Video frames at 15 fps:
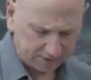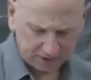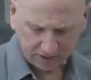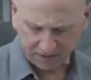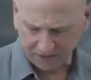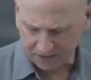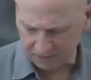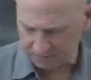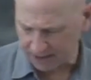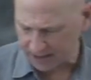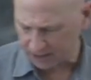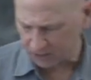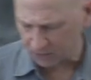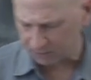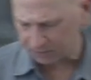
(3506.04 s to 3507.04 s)
about the
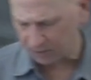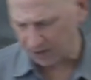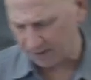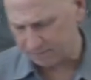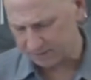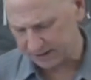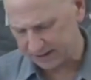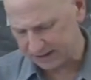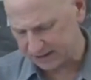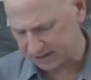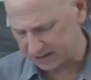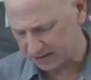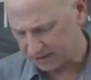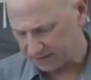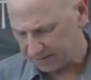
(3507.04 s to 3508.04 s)
theoretical
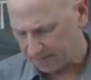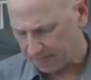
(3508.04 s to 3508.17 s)
properties.